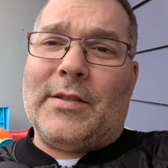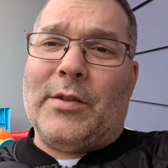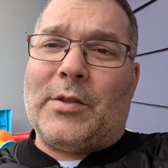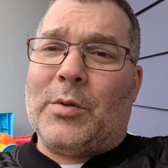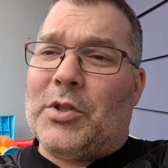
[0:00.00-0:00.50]
Their
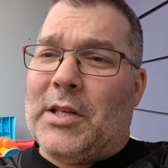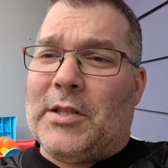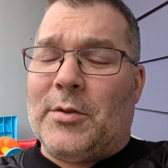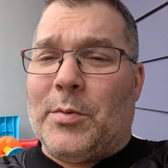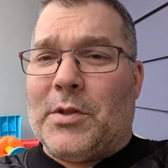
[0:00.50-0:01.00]

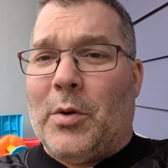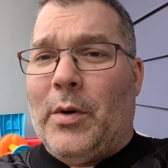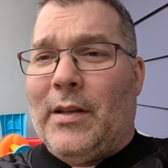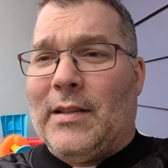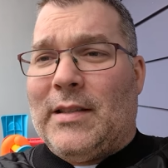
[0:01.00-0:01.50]
associations with
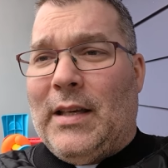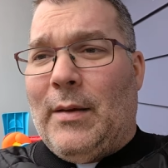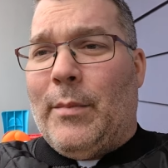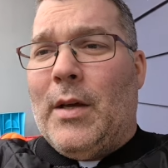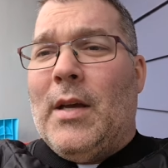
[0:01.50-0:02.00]
Sony, the team,